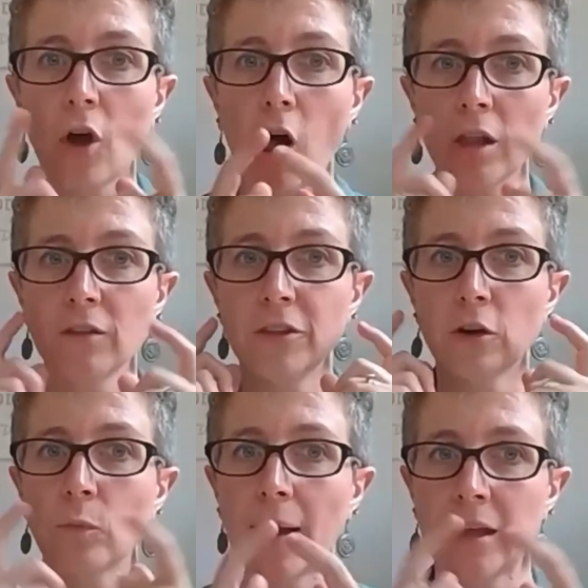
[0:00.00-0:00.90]
all of
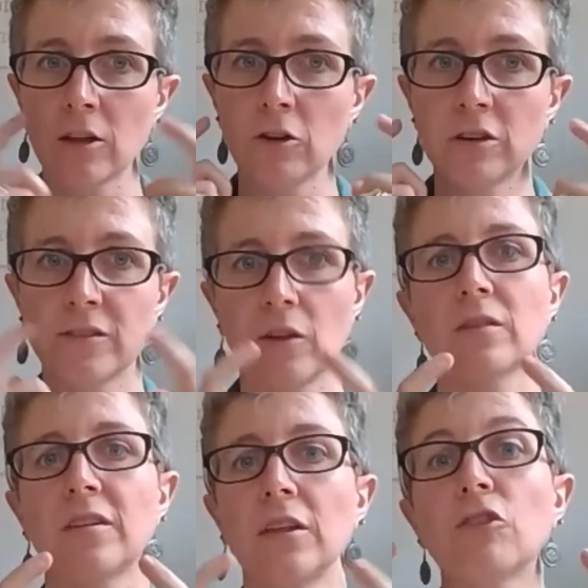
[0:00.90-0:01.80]
their regular
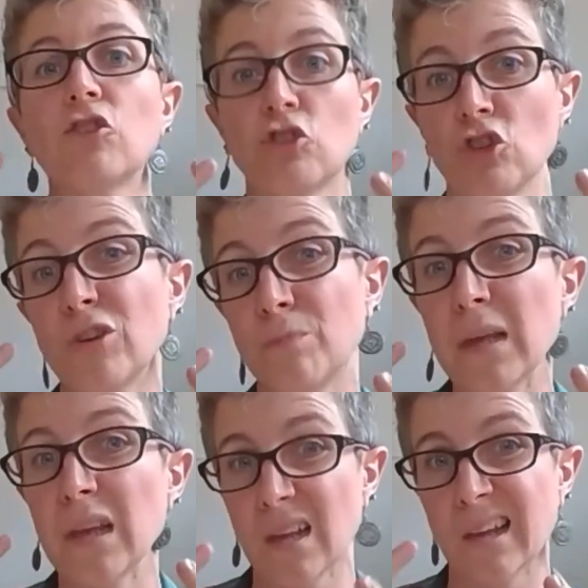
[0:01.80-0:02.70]
adult teeth should
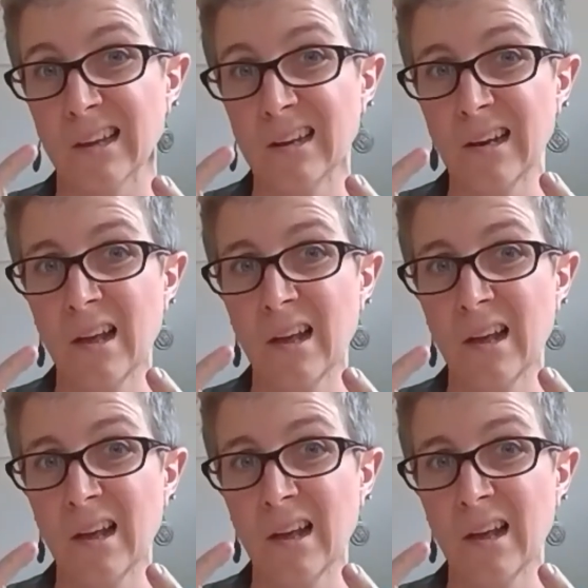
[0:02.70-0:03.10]
be in.